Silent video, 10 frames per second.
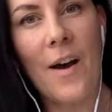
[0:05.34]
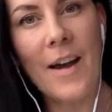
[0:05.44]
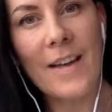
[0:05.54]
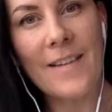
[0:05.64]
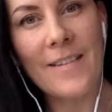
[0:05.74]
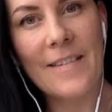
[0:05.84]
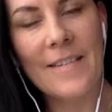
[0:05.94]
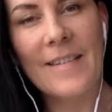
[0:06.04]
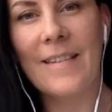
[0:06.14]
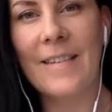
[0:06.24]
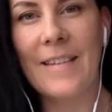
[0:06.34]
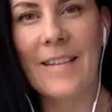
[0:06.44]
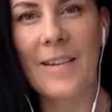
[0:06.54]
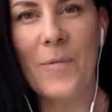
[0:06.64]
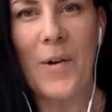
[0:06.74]
Hi,
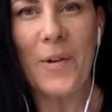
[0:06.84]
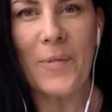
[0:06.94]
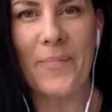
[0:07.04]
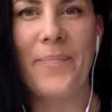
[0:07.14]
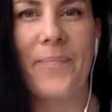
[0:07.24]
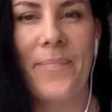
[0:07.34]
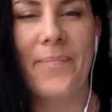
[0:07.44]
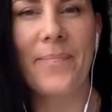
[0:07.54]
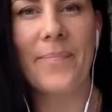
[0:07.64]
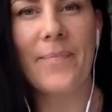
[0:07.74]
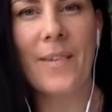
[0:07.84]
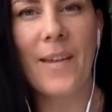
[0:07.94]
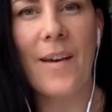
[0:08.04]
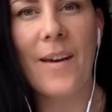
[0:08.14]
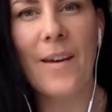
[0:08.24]
welcome.
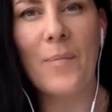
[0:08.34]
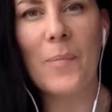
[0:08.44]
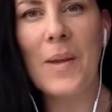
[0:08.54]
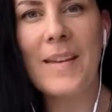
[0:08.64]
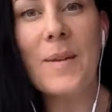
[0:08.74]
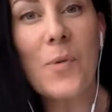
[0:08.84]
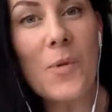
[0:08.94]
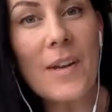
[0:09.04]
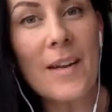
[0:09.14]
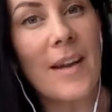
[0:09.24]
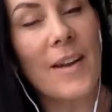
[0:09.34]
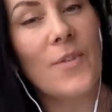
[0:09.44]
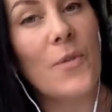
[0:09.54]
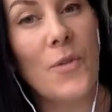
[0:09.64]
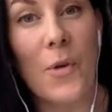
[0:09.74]
I'm PT Morgan, in
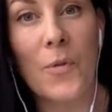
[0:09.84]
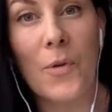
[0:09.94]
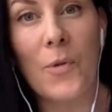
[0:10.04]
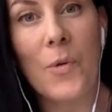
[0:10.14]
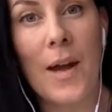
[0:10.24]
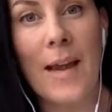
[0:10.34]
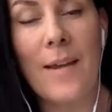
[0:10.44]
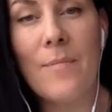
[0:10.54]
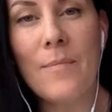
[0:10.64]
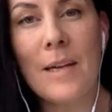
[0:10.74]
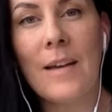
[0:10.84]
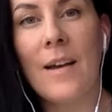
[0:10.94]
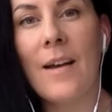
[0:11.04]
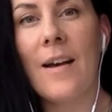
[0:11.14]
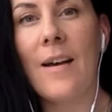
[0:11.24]
case you don't know who I am.
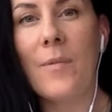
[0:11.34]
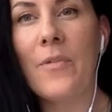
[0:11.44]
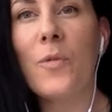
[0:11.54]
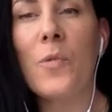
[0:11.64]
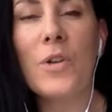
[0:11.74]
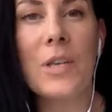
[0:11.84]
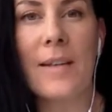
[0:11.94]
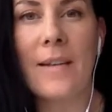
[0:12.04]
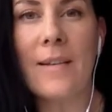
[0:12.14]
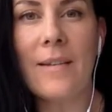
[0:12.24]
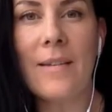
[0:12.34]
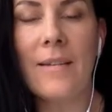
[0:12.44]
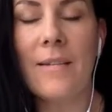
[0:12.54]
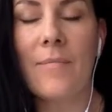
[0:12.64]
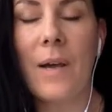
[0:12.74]
If you're watching this,
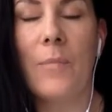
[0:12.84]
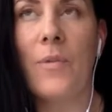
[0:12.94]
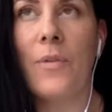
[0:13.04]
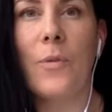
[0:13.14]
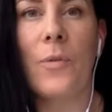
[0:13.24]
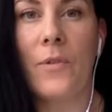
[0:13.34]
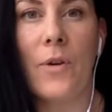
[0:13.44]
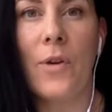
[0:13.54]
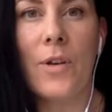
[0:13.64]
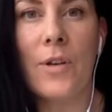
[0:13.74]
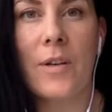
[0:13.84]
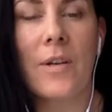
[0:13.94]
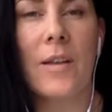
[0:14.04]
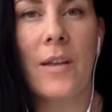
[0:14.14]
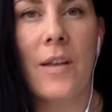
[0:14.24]
I'm super stoked
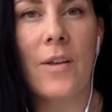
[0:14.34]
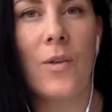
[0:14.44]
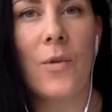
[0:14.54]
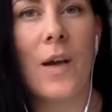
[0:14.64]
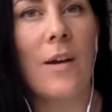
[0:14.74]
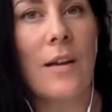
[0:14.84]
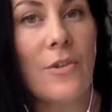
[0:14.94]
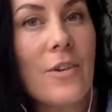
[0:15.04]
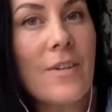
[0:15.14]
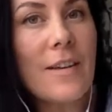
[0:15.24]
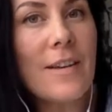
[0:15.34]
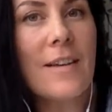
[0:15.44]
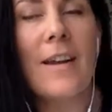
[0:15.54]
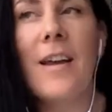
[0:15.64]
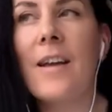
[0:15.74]
that you are interested.
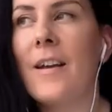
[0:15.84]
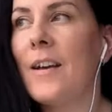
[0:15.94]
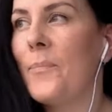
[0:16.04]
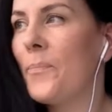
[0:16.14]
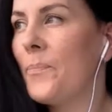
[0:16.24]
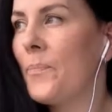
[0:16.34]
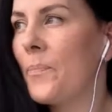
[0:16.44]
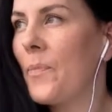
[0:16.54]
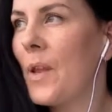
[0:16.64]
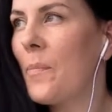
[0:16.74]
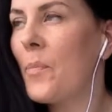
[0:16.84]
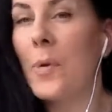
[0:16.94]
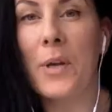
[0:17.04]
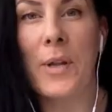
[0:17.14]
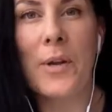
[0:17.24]
Um,
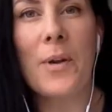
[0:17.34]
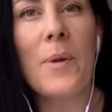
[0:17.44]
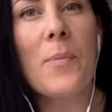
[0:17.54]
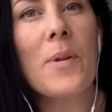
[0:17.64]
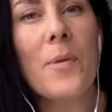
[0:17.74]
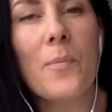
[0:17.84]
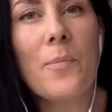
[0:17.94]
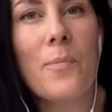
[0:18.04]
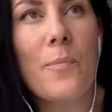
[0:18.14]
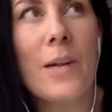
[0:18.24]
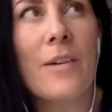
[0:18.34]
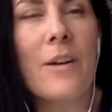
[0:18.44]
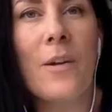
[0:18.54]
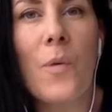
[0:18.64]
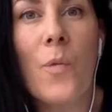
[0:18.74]
Probably a lot of people are
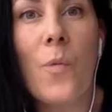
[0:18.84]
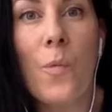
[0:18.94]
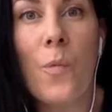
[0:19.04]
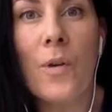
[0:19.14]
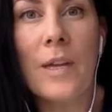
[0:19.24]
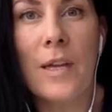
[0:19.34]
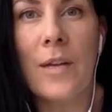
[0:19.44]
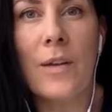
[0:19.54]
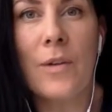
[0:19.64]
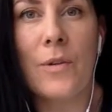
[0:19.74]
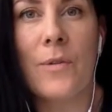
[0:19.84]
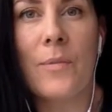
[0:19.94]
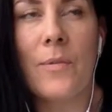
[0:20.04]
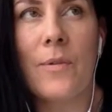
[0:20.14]
wondering, what the heck are you